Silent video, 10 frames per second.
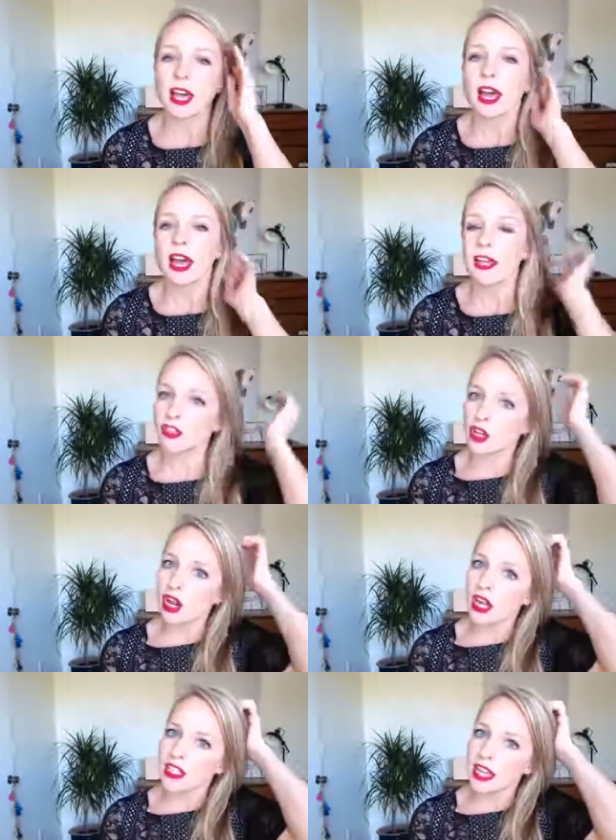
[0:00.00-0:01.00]
And your call
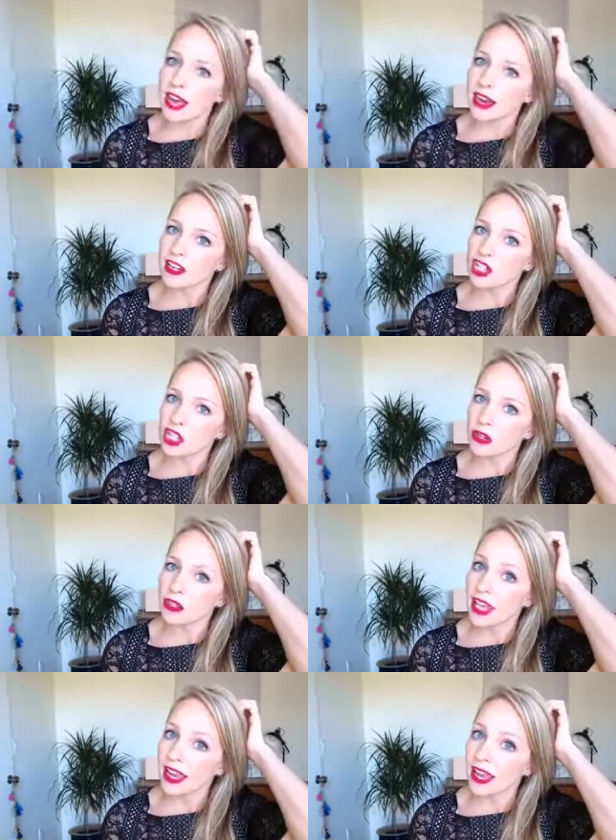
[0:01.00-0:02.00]
to action goes
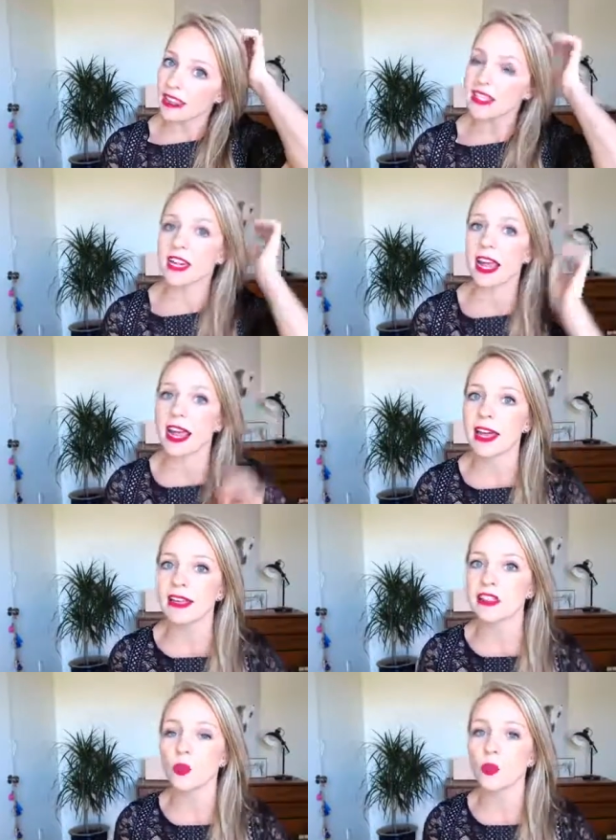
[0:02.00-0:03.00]
hand in hand
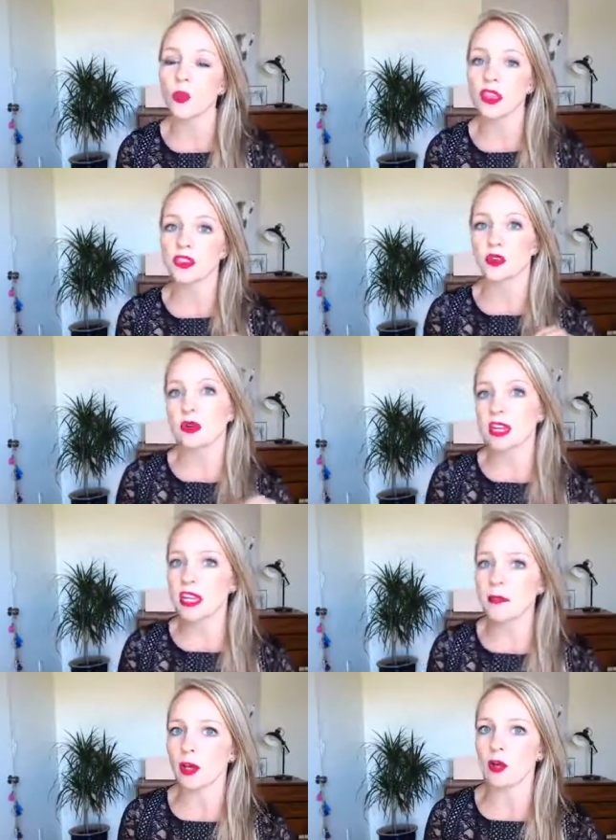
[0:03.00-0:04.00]
with your
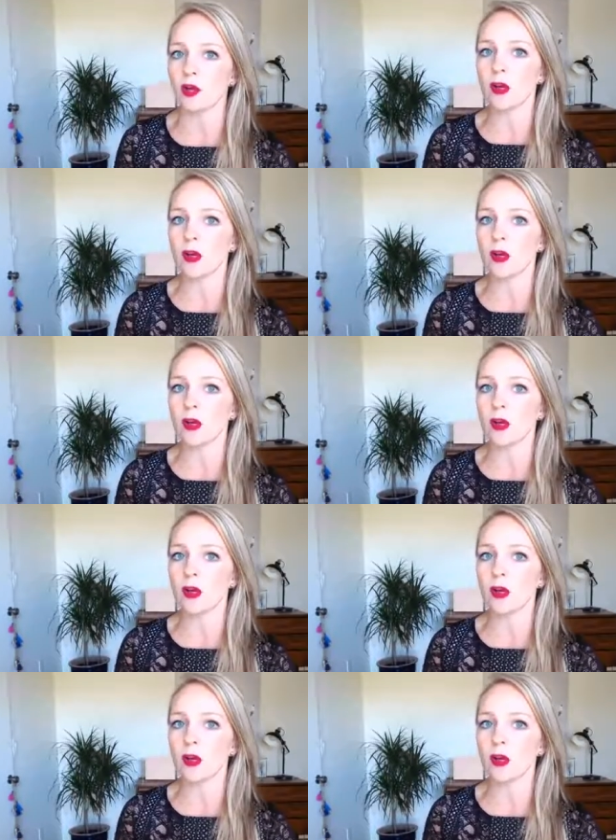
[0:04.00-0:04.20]
email goal.